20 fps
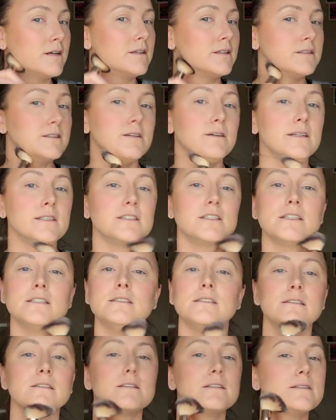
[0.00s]
So I
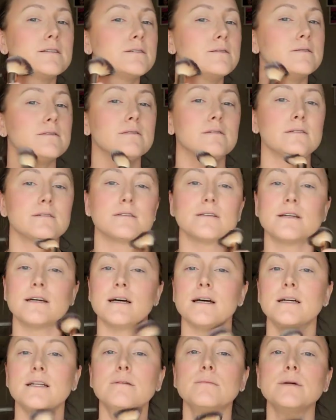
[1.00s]
just
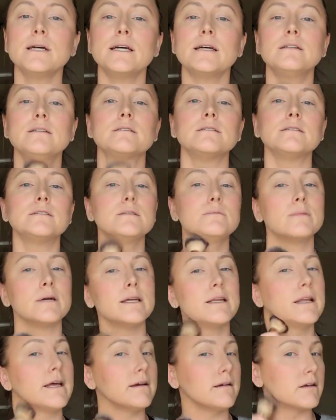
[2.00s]
add a bit to my
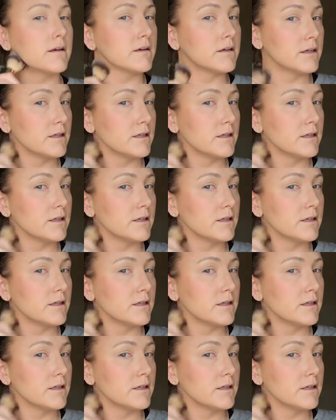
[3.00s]
neck